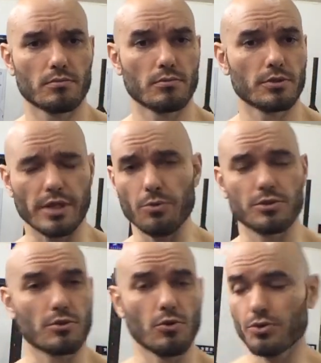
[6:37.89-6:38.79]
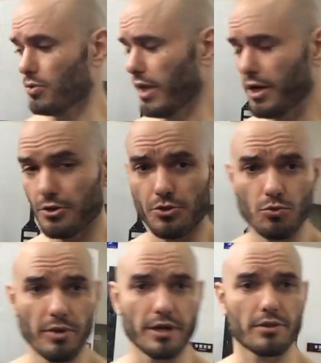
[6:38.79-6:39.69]
Because that was the cultural
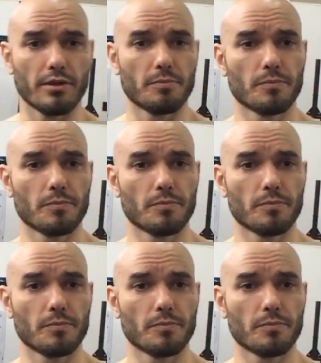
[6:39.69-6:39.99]
attitude back then.